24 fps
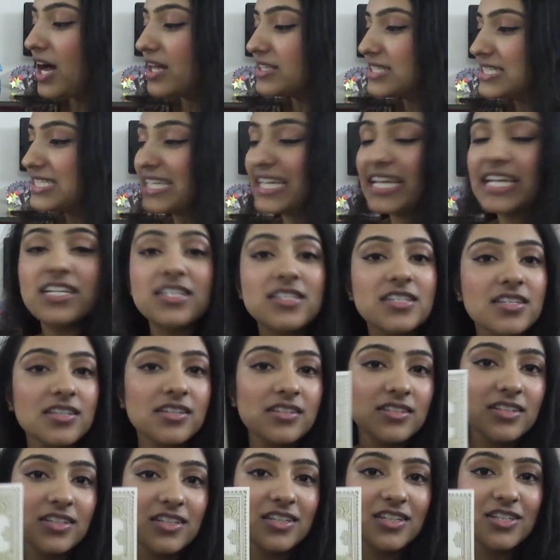the ticket
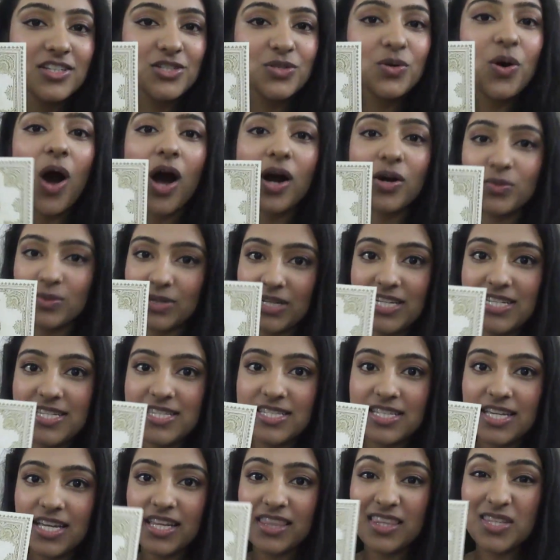to
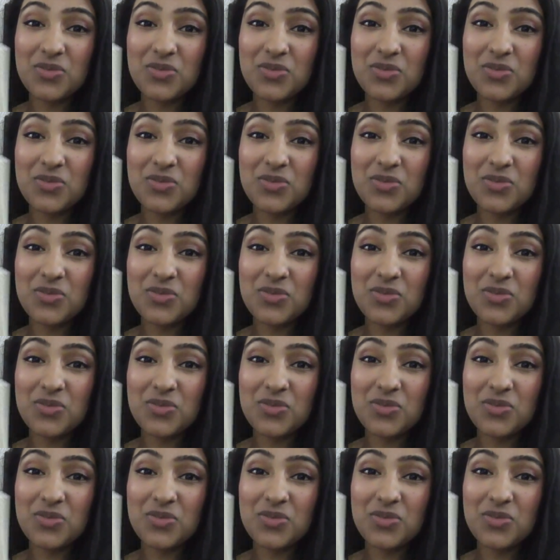Hogwarts.